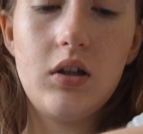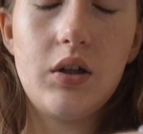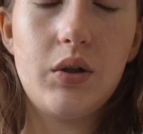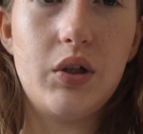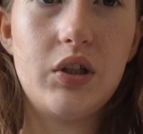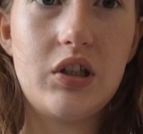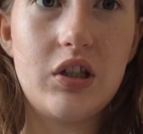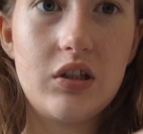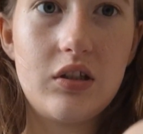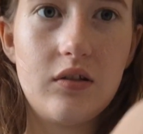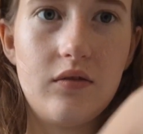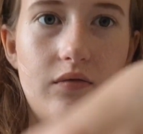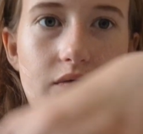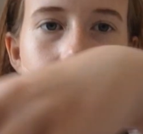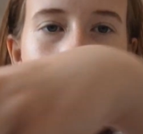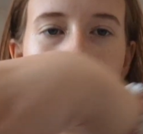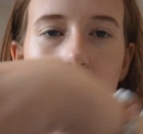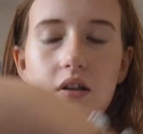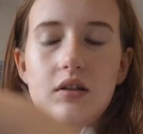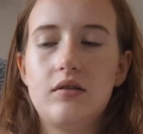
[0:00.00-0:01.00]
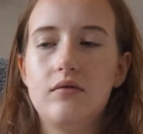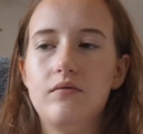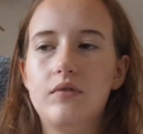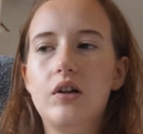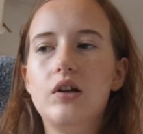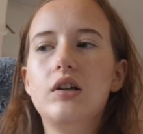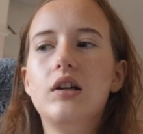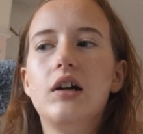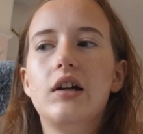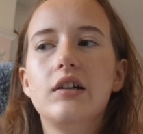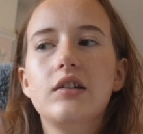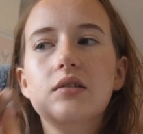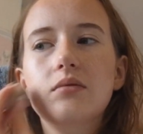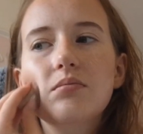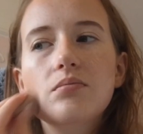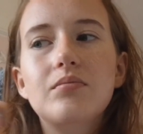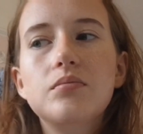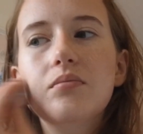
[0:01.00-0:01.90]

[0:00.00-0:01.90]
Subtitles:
which isn't very nice.